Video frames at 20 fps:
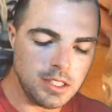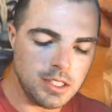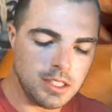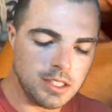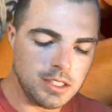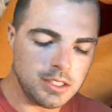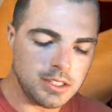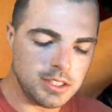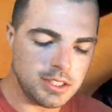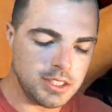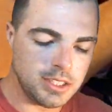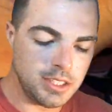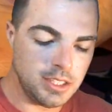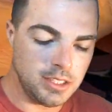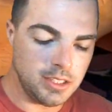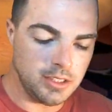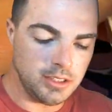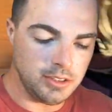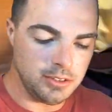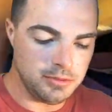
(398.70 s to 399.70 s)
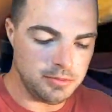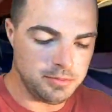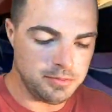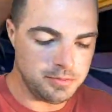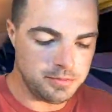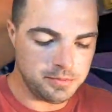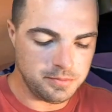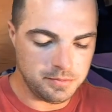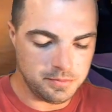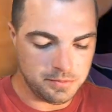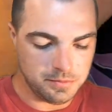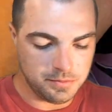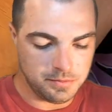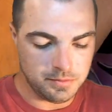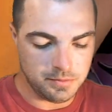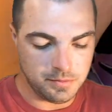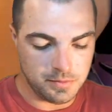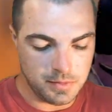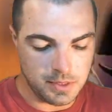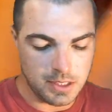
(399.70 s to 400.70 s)
So
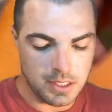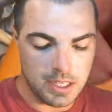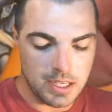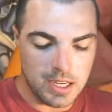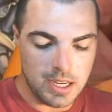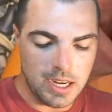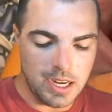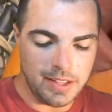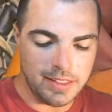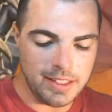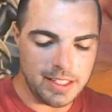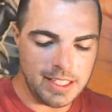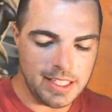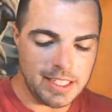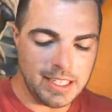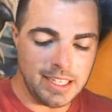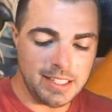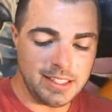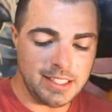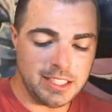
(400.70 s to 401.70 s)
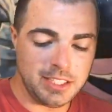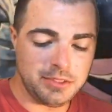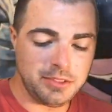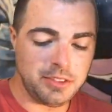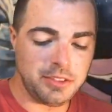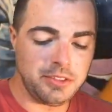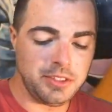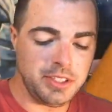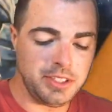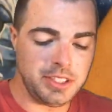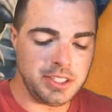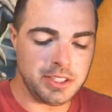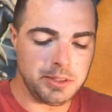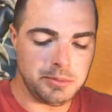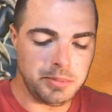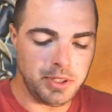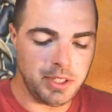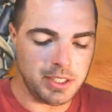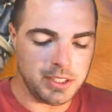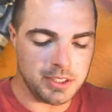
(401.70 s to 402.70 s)
I think he got this for a really good
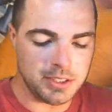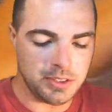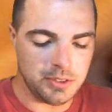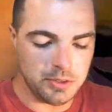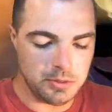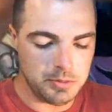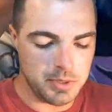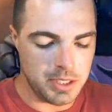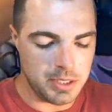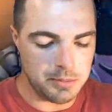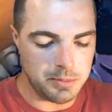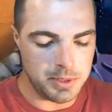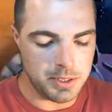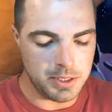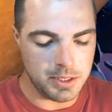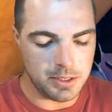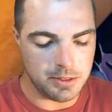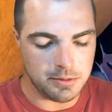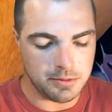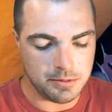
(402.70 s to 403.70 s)
price too, in my opinion.